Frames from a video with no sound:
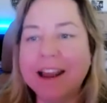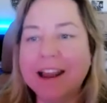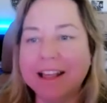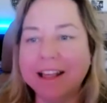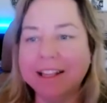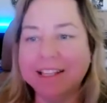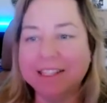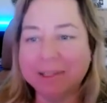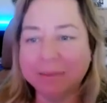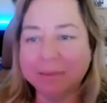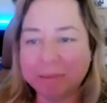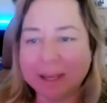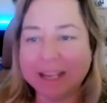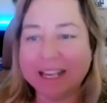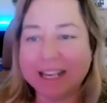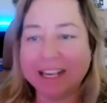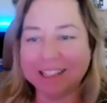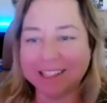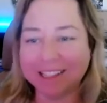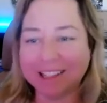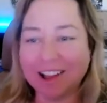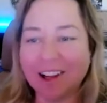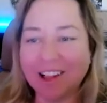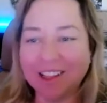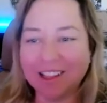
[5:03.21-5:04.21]
It's
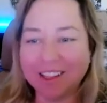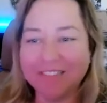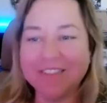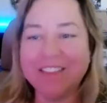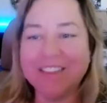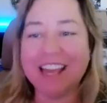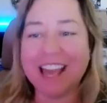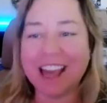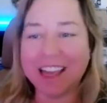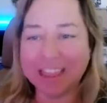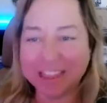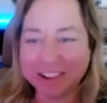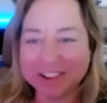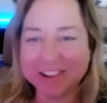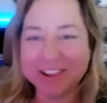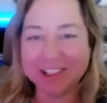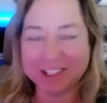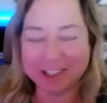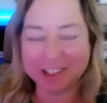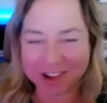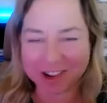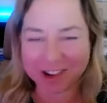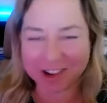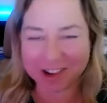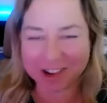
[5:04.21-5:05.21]
because all of the other
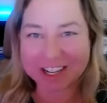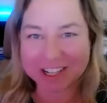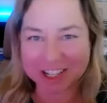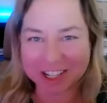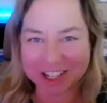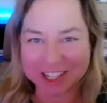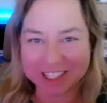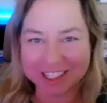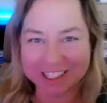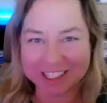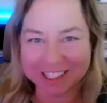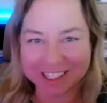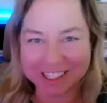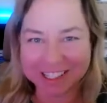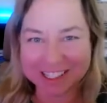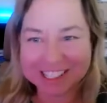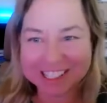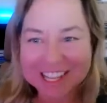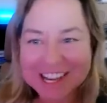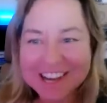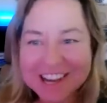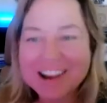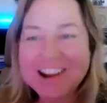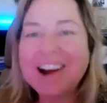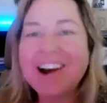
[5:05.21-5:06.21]
distractions
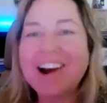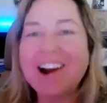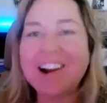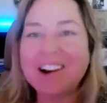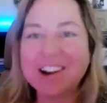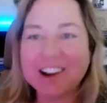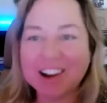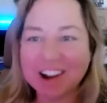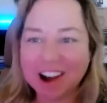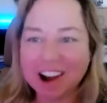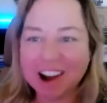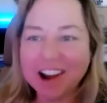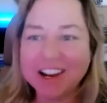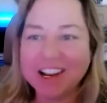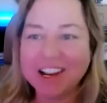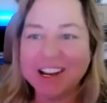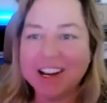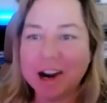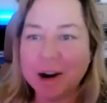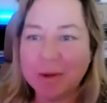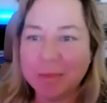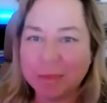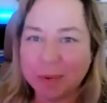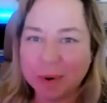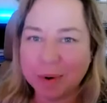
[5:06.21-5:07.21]
are gone and
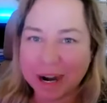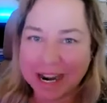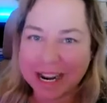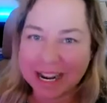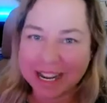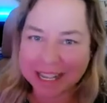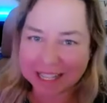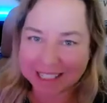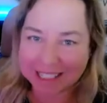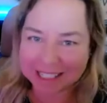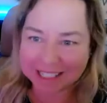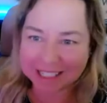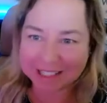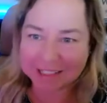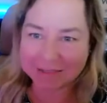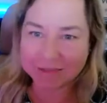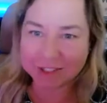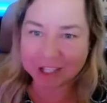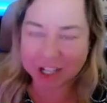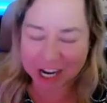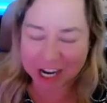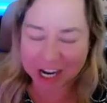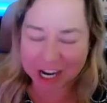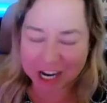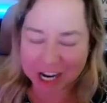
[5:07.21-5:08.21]
our brain gets a
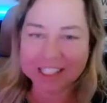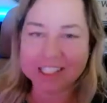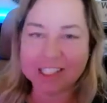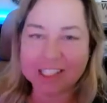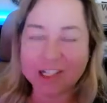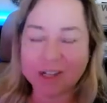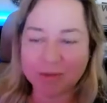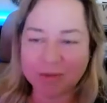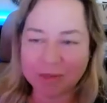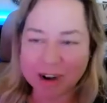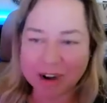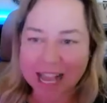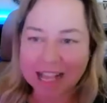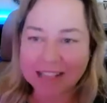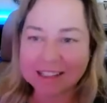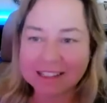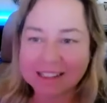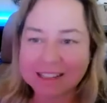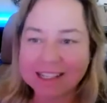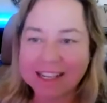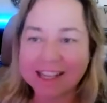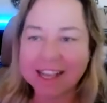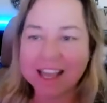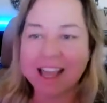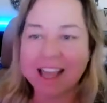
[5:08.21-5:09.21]
chance to
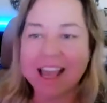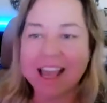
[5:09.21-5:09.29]
rest and